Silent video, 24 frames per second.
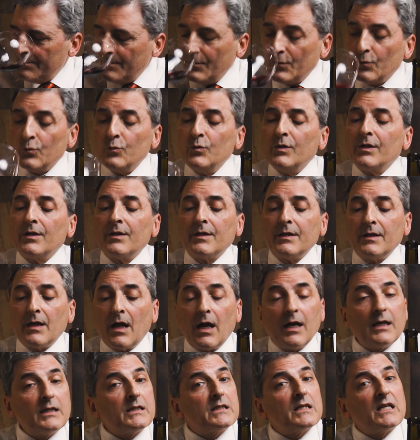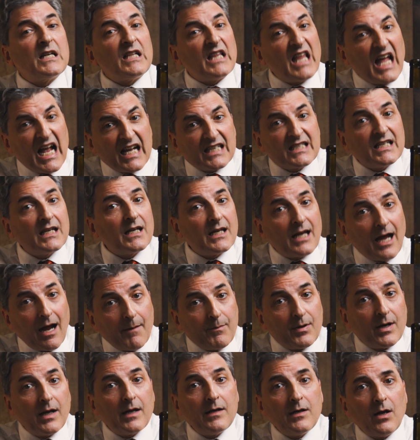Really nice classic
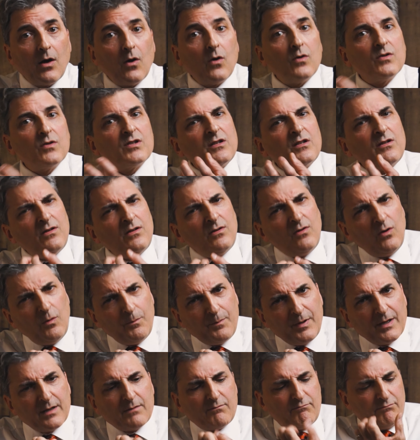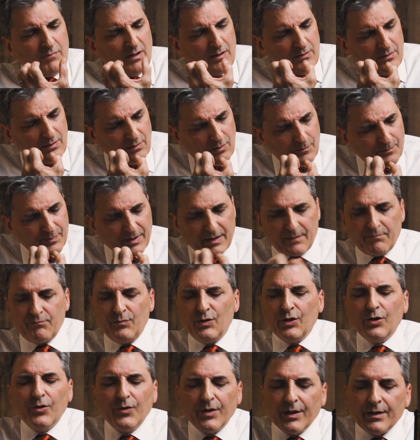Cabernet nose, a little bit
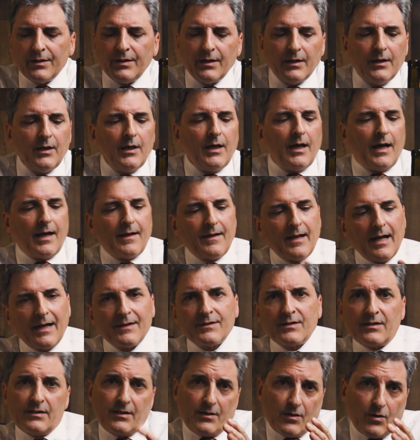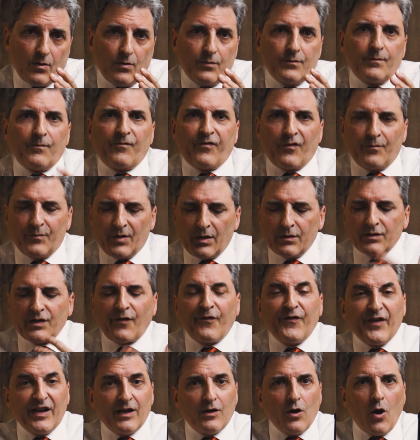muted, and that's, you know, from those
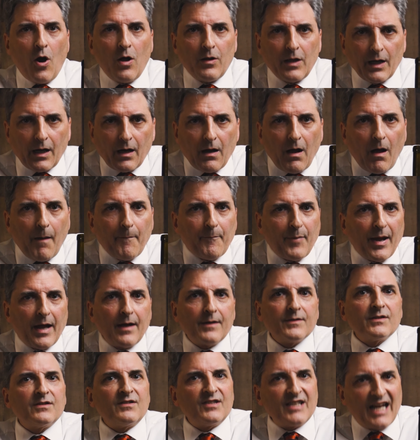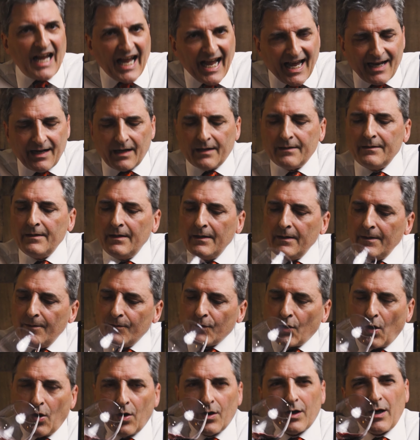phenolic compounds, tannin,
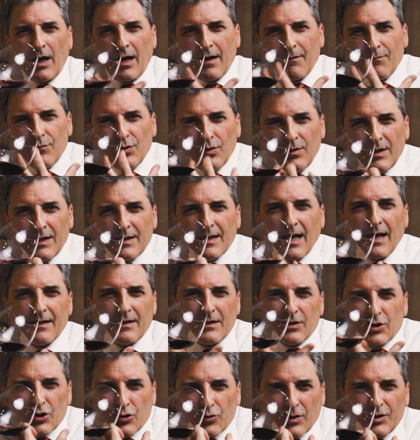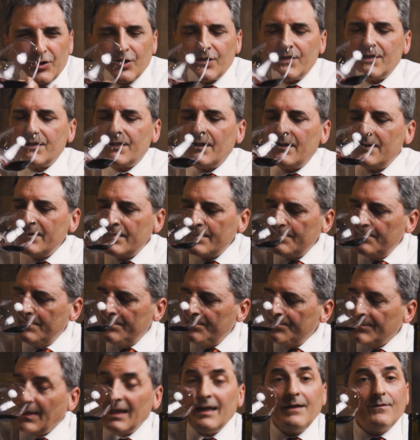are kind of muting that astringencies,
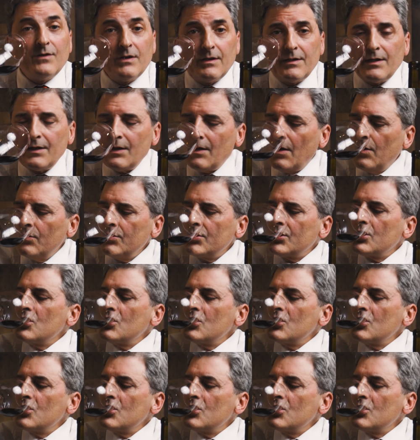even in the nose.